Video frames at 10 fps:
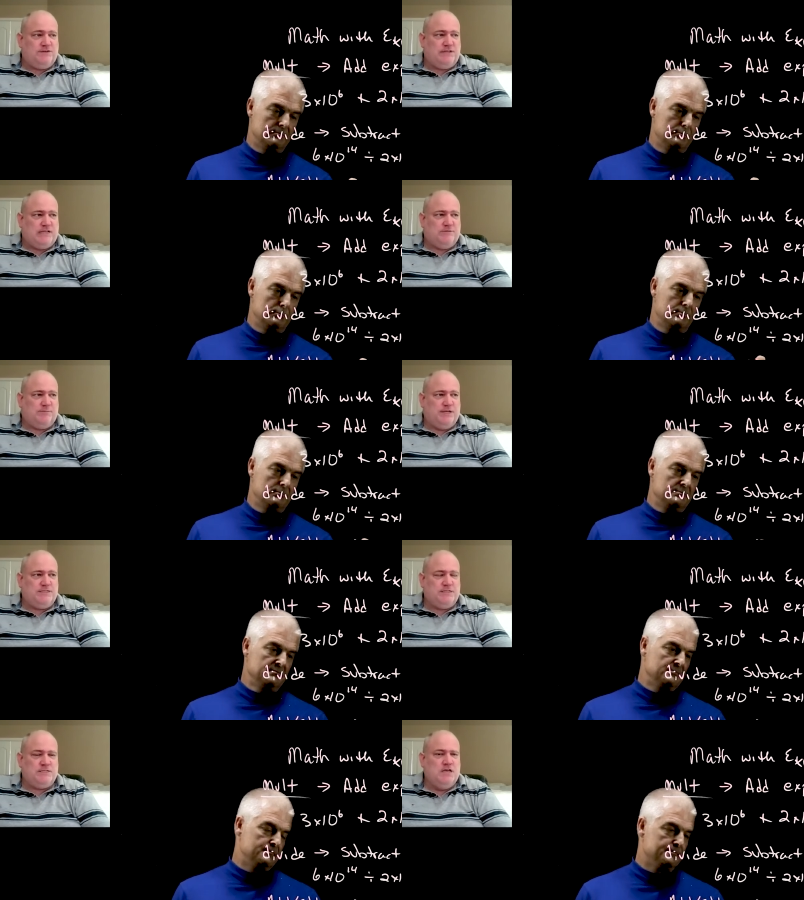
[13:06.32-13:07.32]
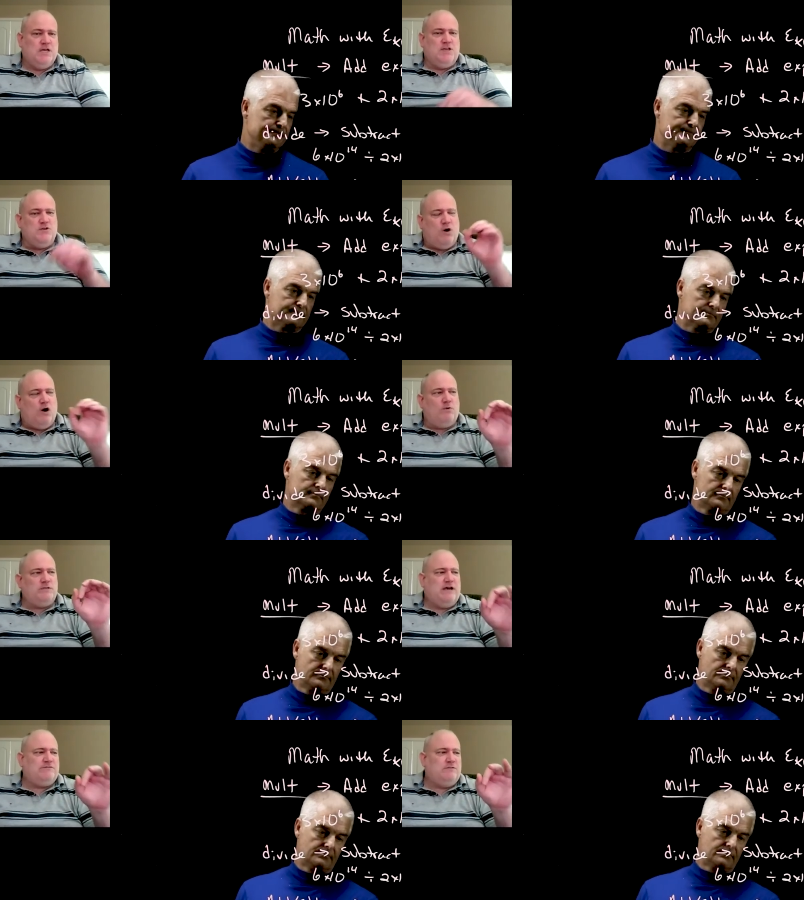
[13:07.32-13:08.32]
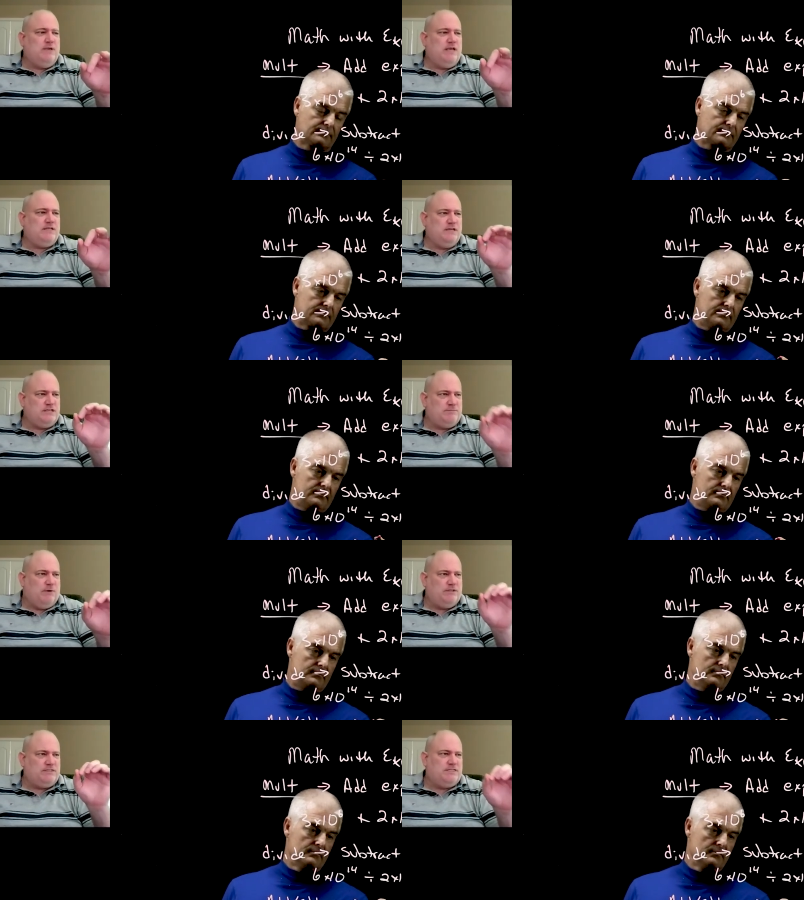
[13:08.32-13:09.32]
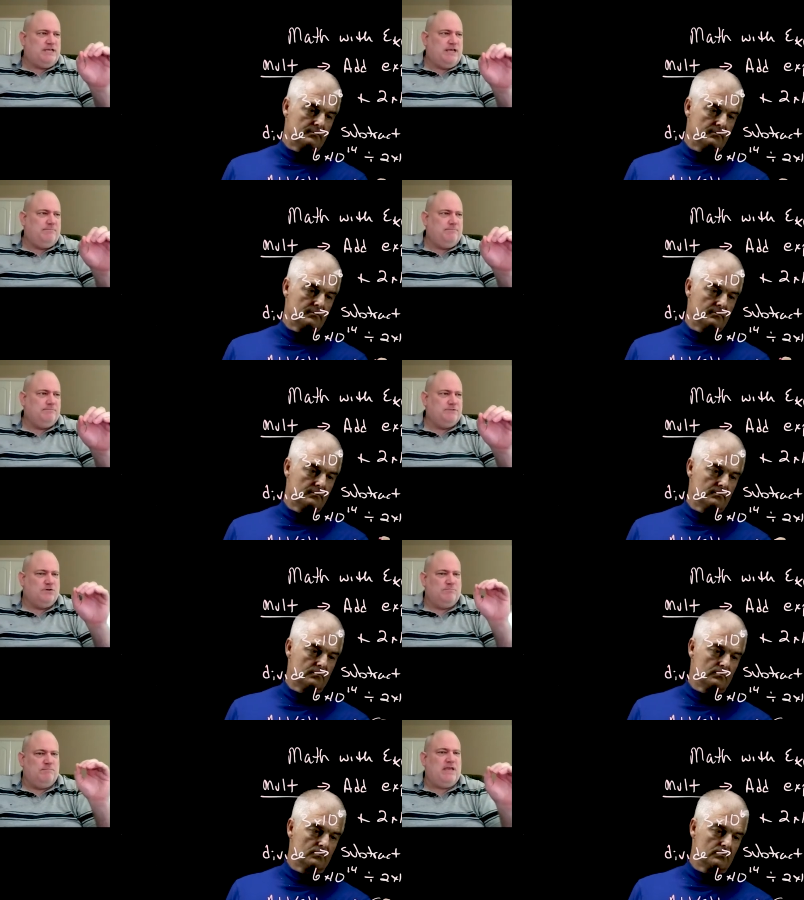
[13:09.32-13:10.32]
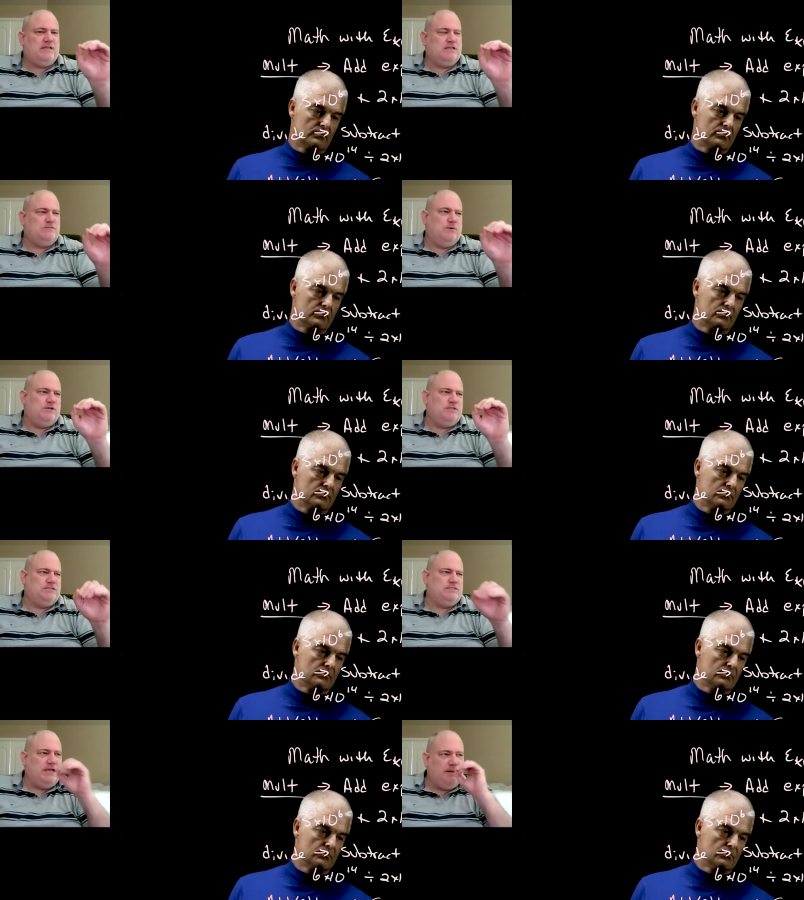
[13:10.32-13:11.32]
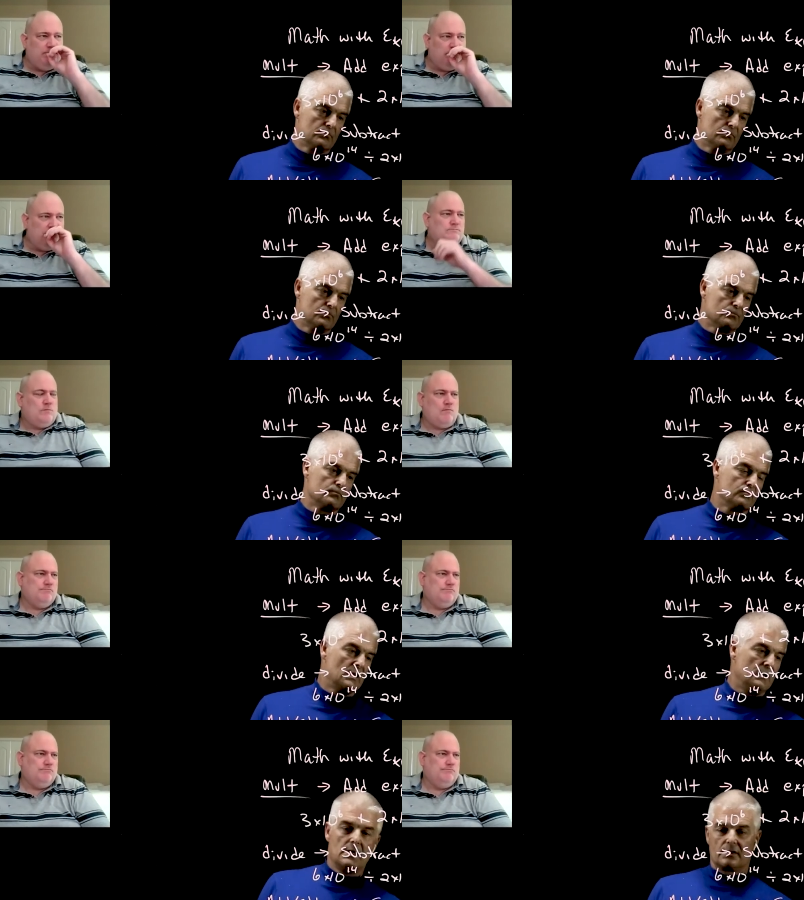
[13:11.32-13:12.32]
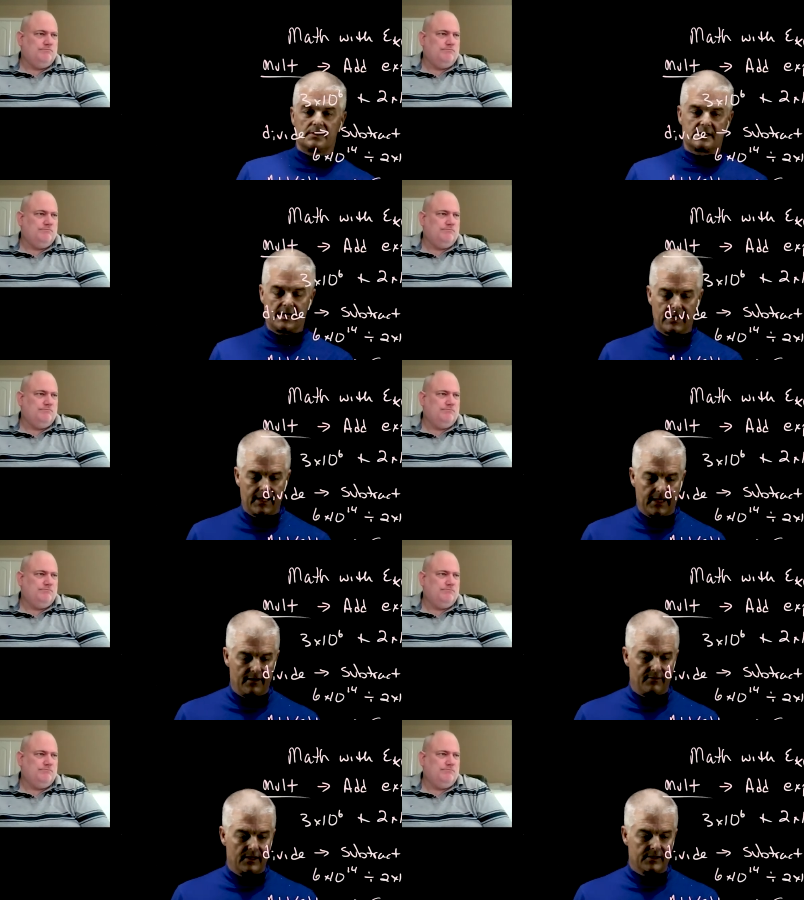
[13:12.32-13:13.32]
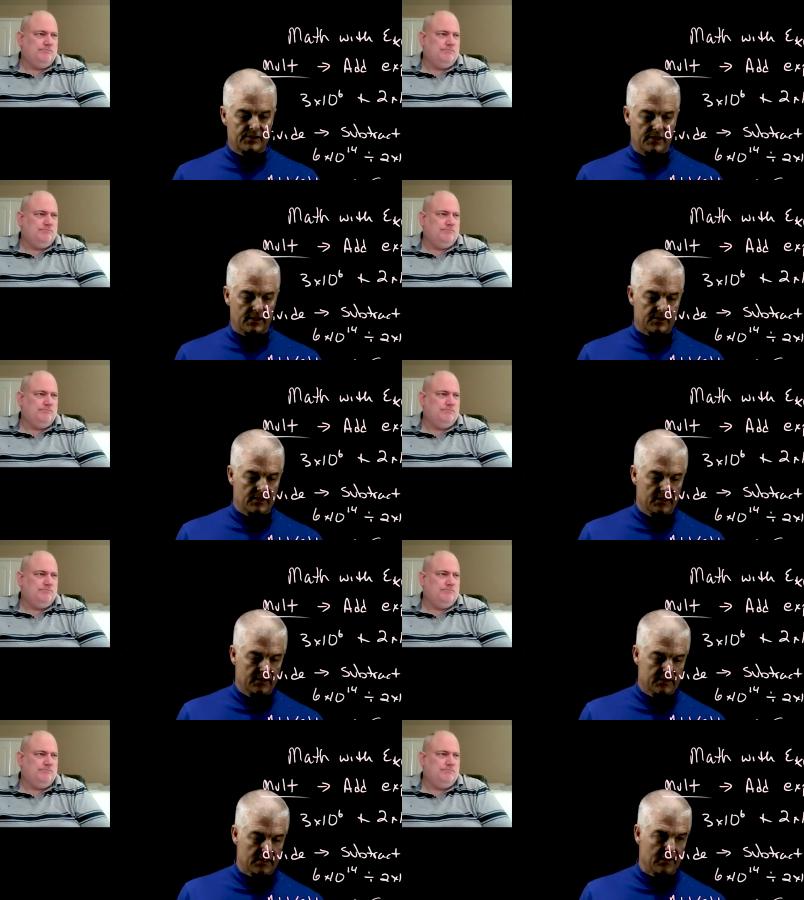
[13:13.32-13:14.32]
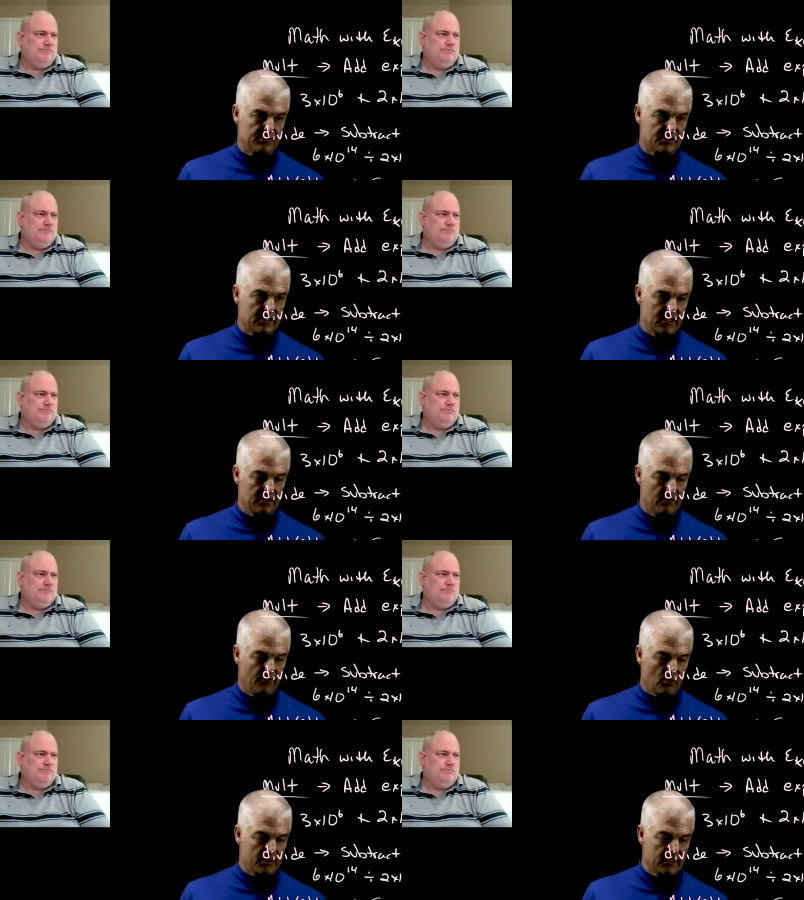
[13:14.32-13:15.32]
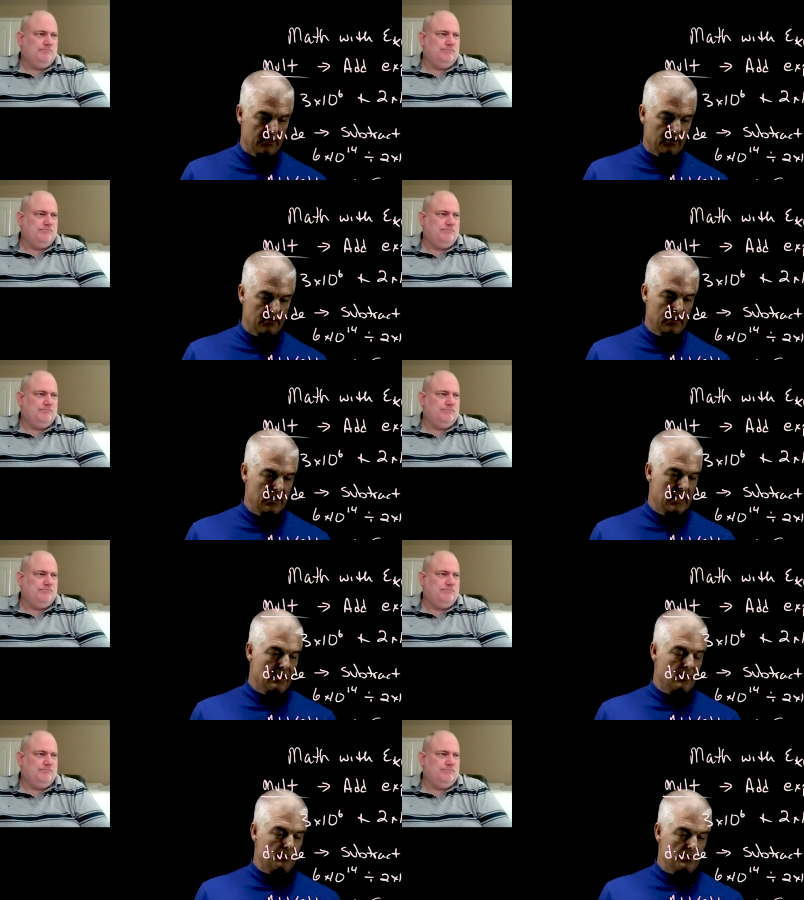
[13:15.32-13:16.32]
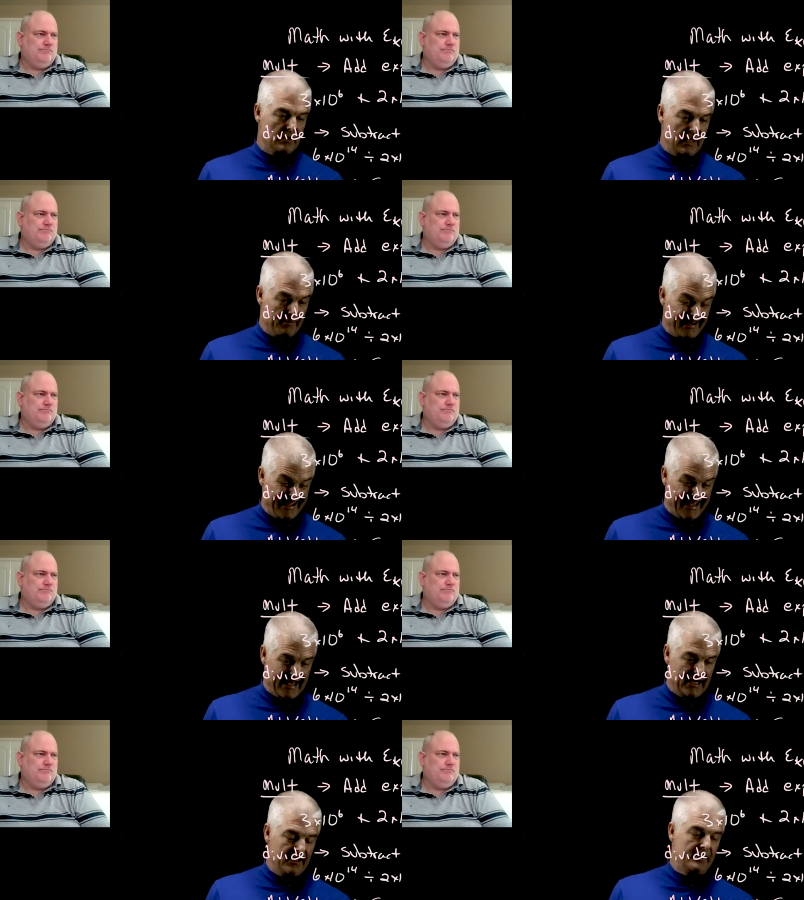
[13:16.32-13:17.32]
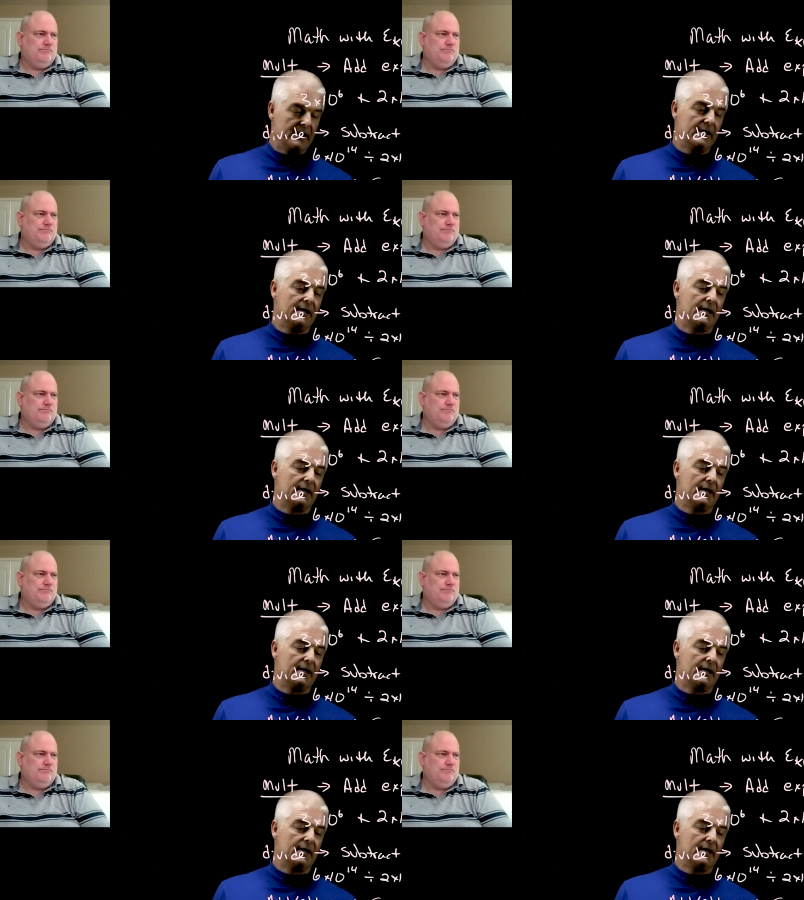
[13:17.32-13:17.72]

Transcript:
Speaker 1: decimal places. You always have to make the exponents the same. So make exponents the same.
Speaker 2: So let's say I have 6 times 10 to the 14th. I'm going to add